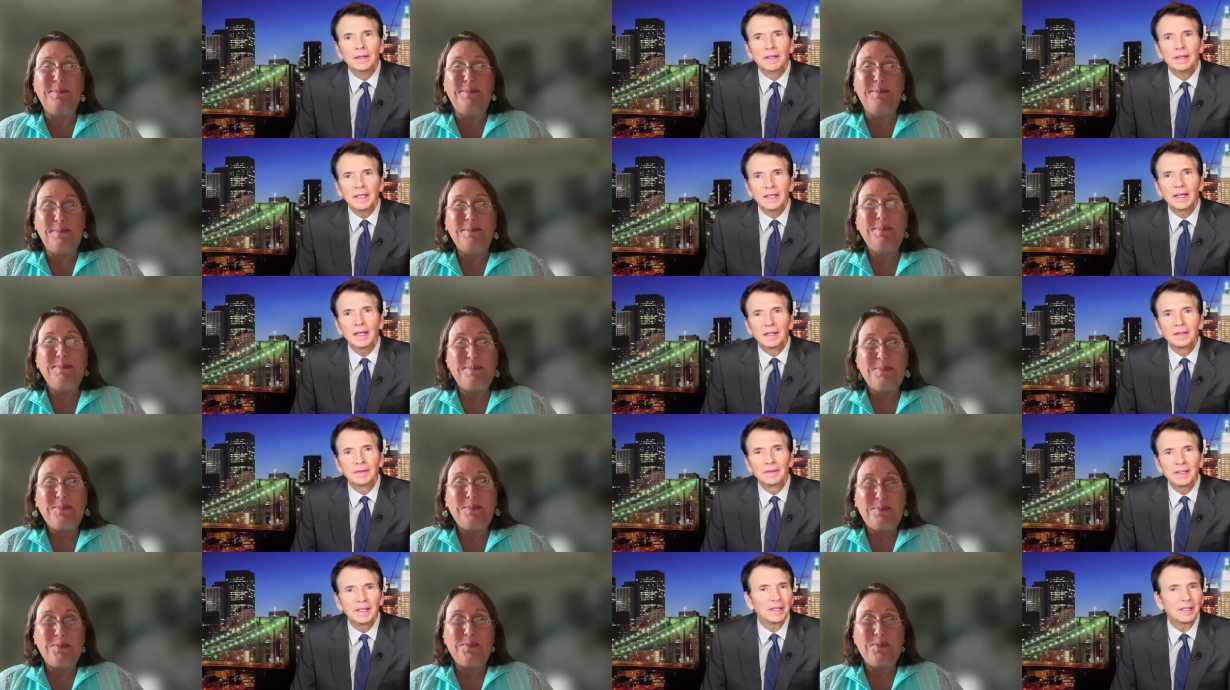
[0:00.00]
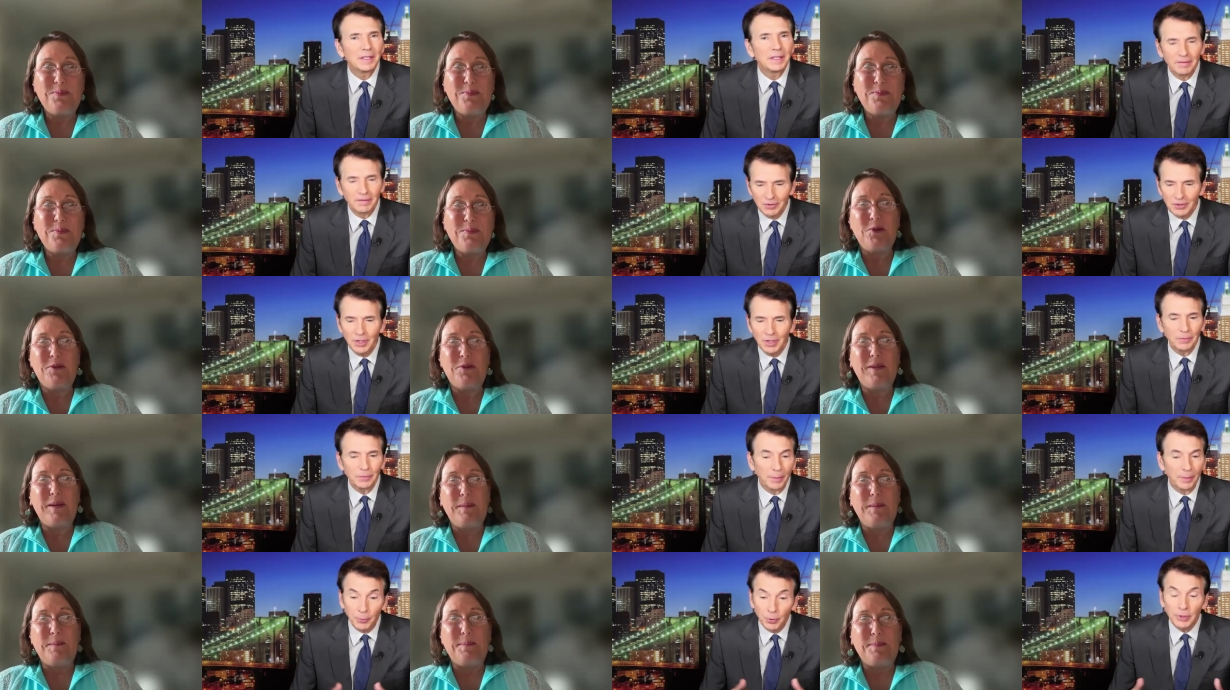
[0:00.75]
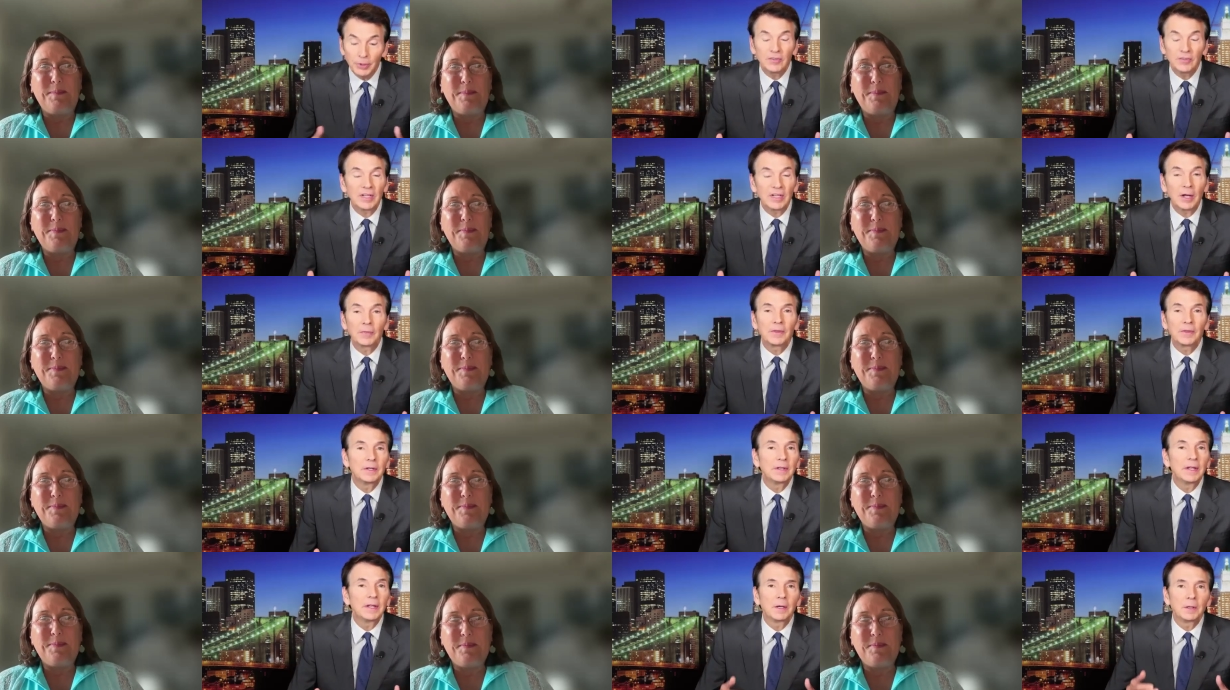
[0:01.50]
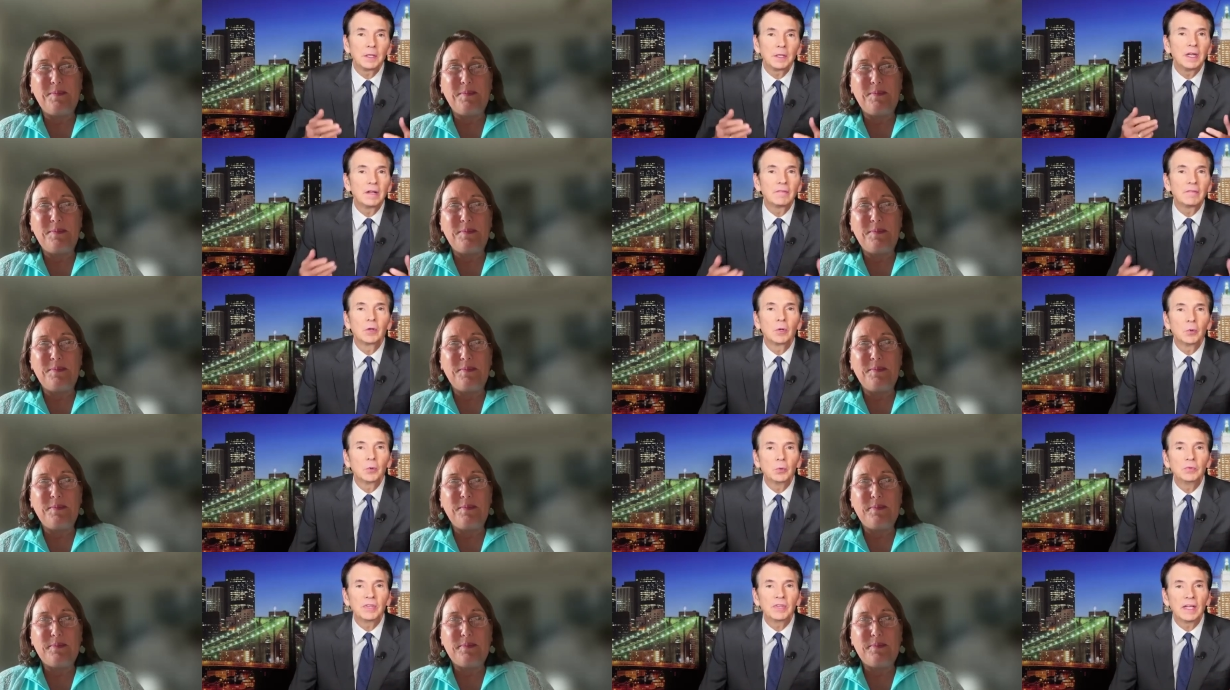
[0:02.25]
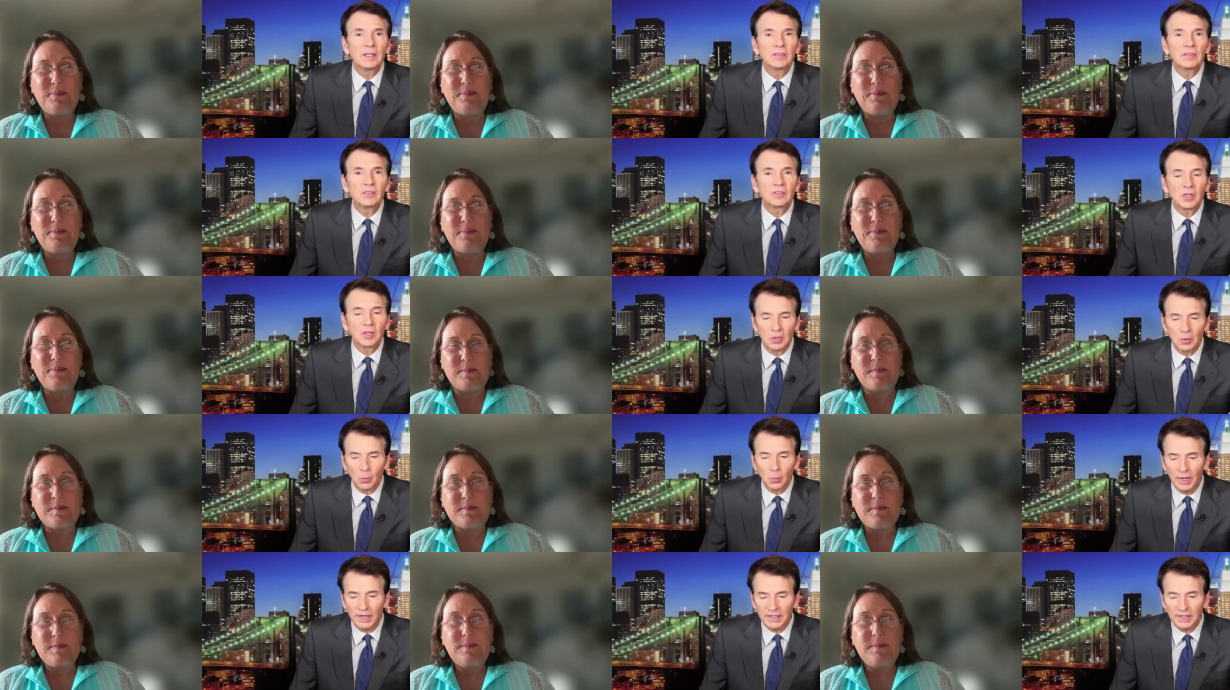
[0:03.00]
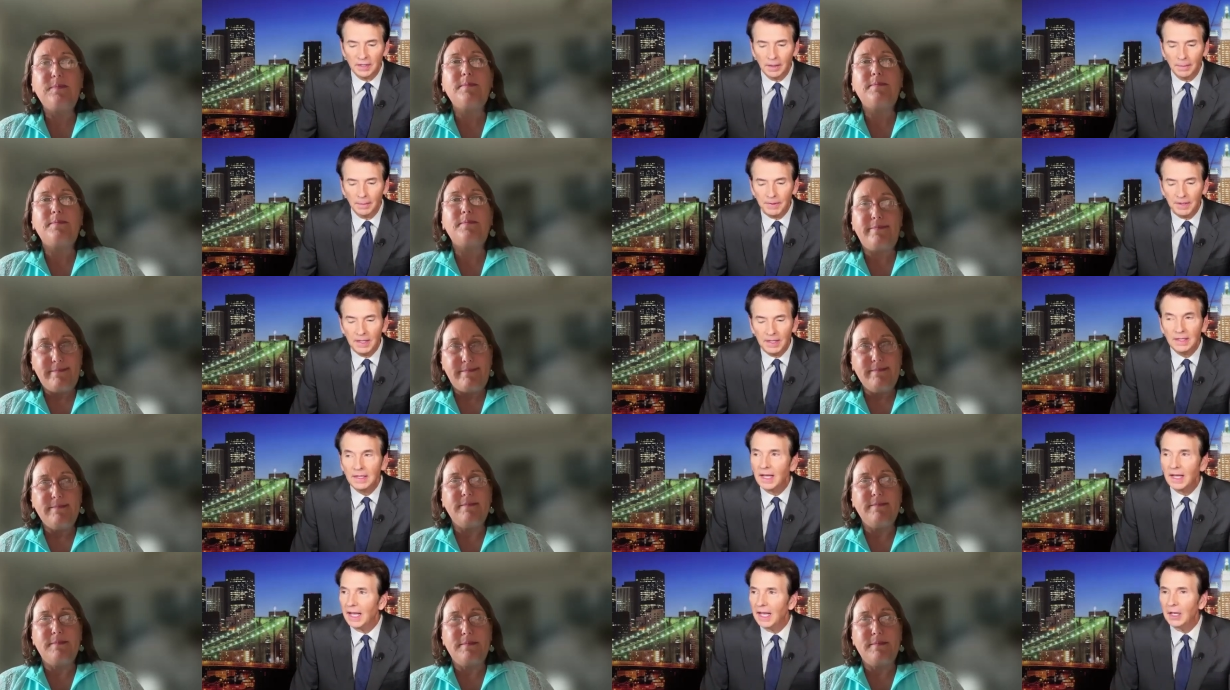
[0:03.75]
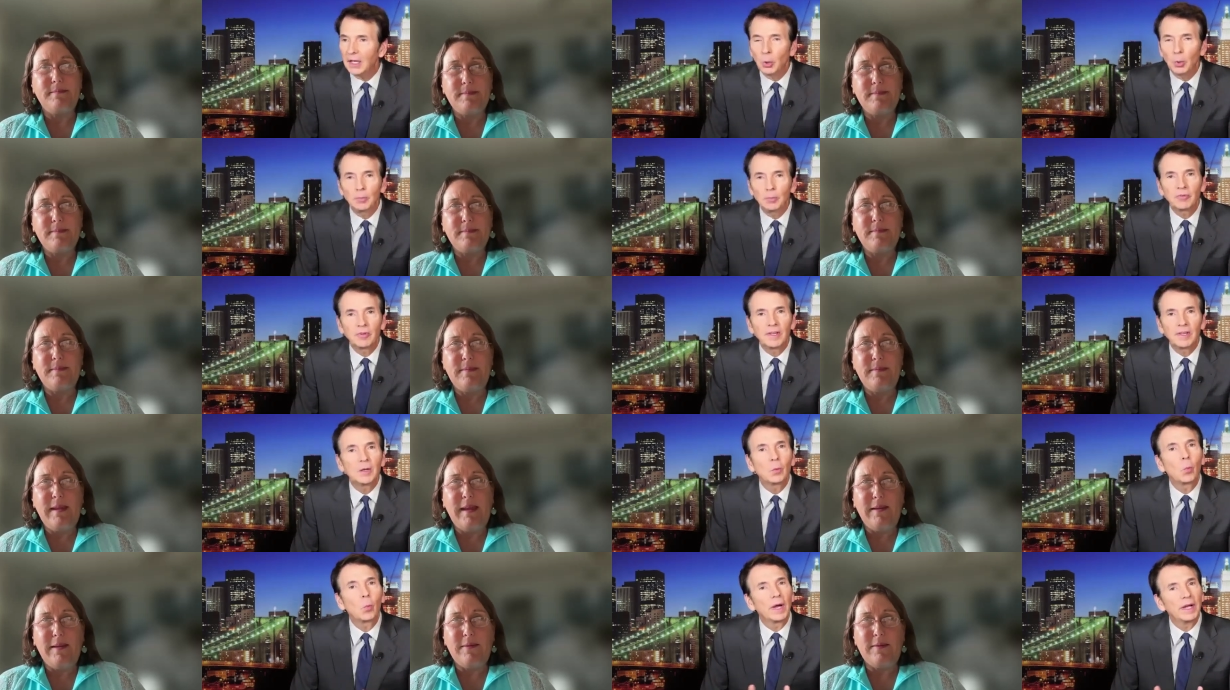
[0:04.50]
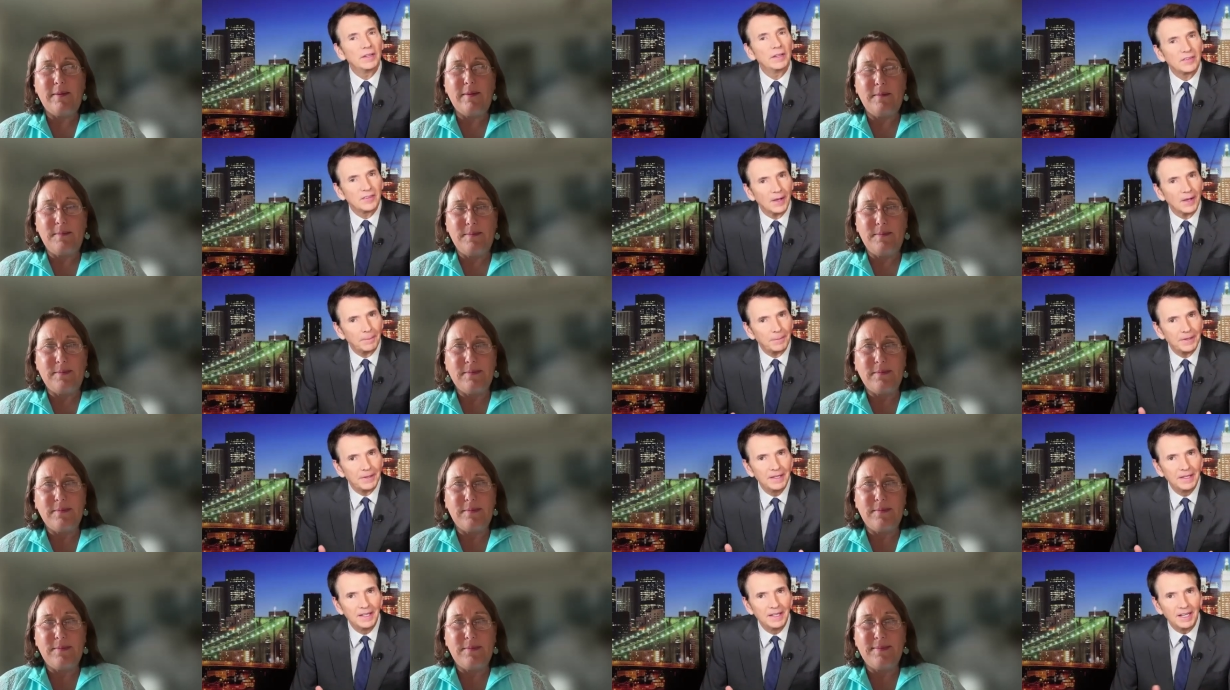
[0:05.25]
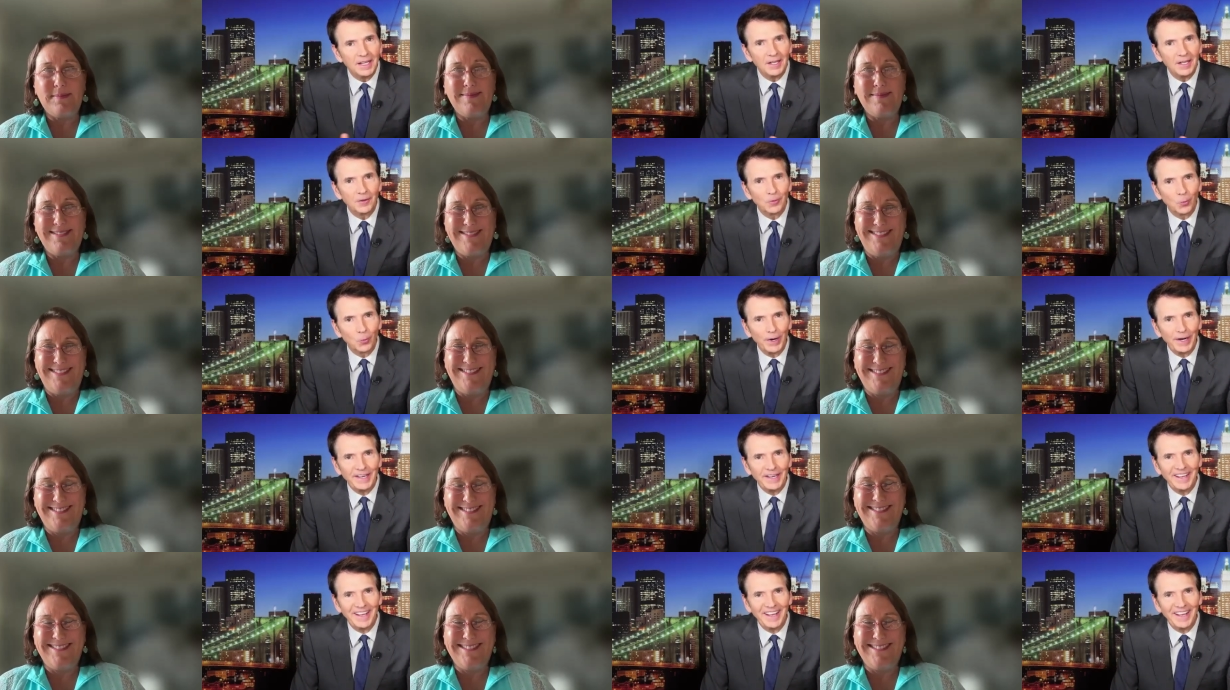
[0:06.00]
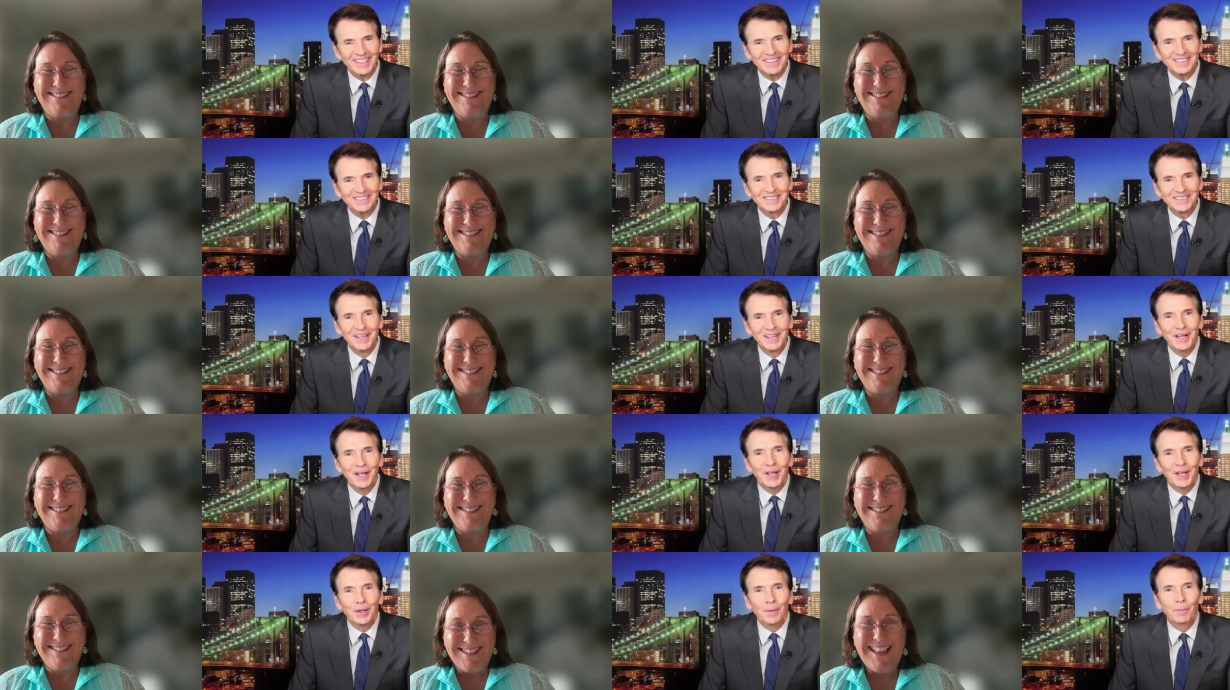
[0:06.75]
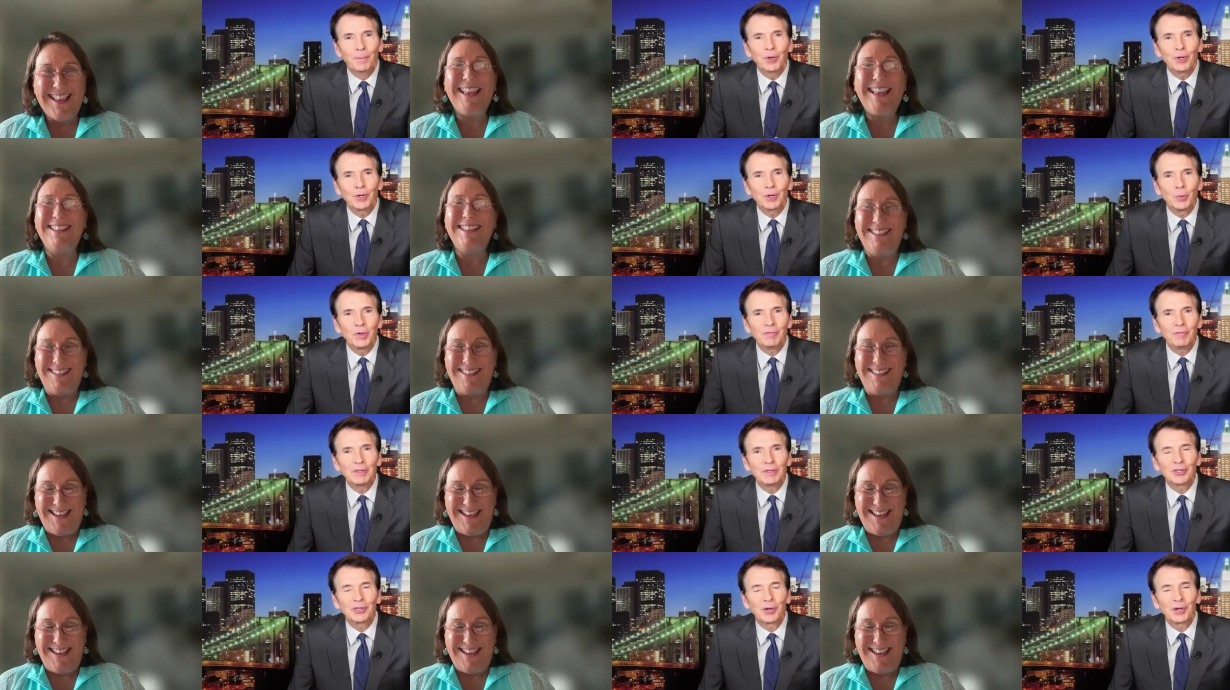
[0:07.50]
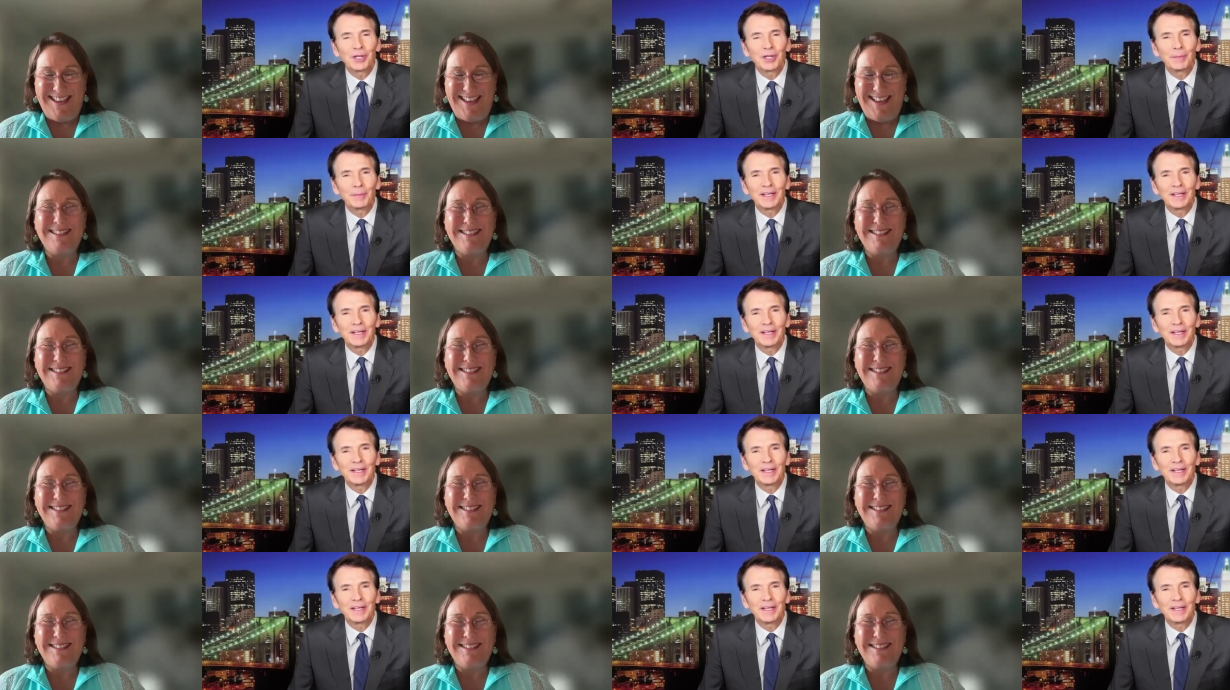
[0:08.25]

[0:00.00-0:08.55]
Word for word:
Speaker 1: Yeah, yeah, you never know. The book is out there now. You never know whose hands it's going to wind up in, and hopefully yes. it winds up in the right hands. The book we've been talking about